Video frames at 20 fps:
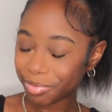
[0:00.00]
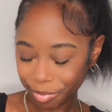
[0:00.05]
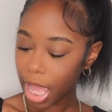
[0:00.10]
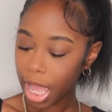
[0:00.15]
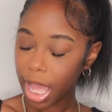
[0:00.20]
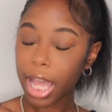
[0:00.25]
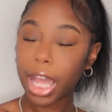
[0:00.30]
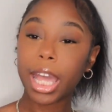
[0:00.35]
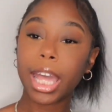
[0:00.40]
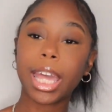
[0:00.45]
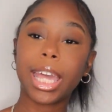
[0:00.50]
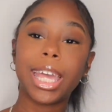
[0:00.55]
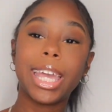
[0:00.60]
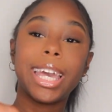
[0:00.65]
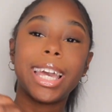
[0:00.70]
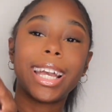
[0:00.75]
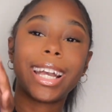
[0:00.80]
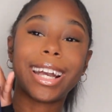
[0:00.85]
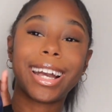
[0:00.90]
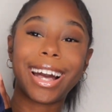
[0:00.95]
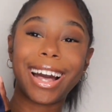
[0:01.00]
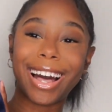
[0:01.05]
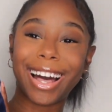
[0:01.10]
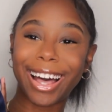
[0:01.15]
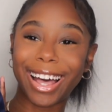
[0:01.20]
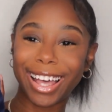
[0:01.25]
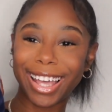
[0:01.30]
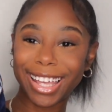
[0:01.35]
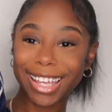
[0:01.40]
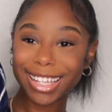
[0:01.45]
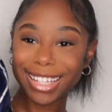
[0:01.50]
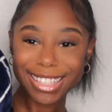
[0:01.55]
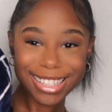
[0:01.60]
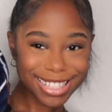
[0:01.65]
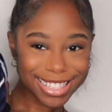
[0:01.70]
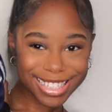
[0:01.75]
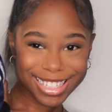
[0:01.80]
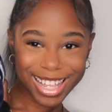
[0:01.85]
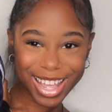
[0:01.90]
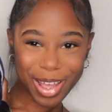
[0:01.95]
I
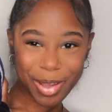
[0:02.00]
got